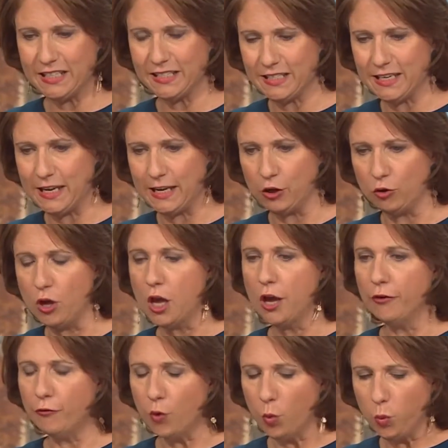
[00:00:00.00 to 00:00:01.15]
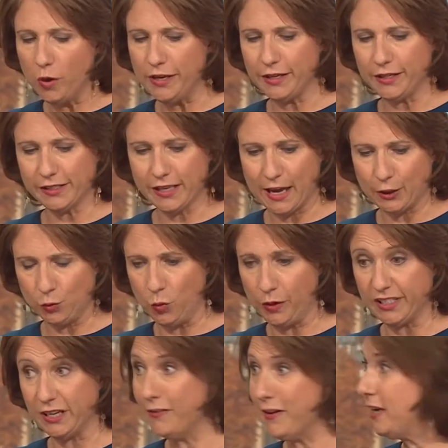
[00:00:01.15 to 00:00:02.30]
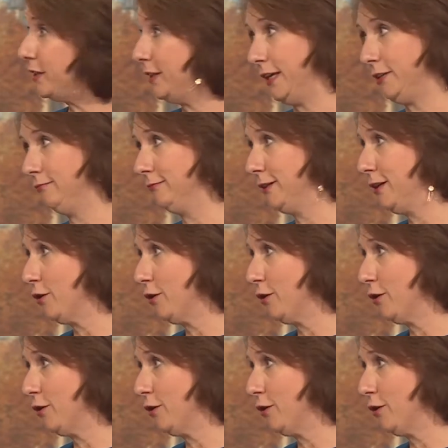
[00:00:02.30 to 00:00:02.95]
this deal for weeks and weeks. And if anything,